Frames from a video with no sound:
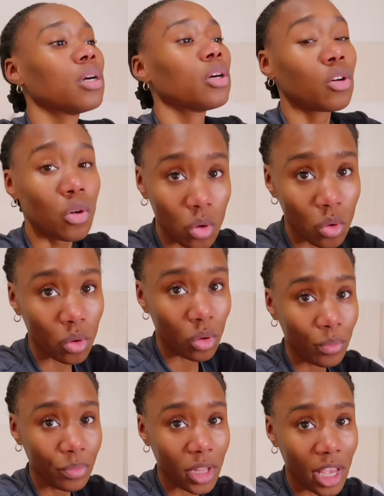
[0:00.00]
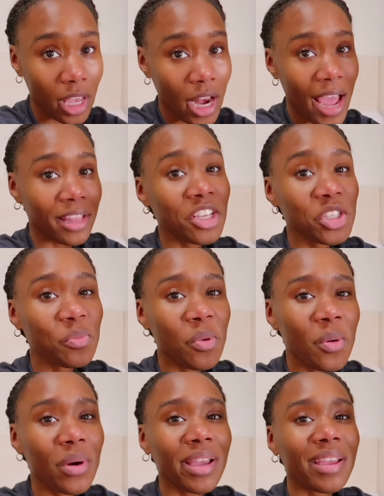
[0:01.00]
Cool. And at this
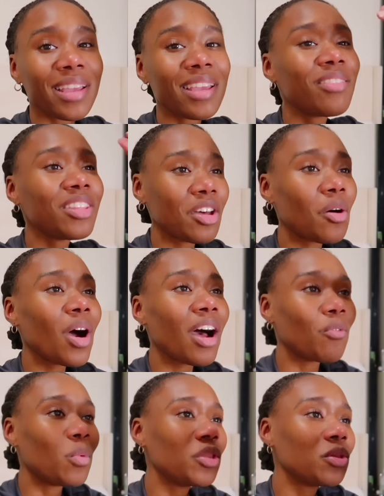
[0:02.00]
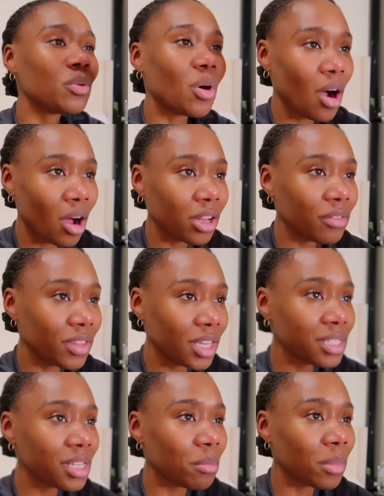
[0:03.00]
point, even though I went through all of
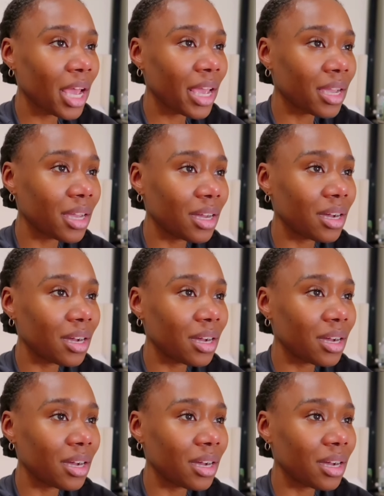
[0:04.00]
this, I'm like,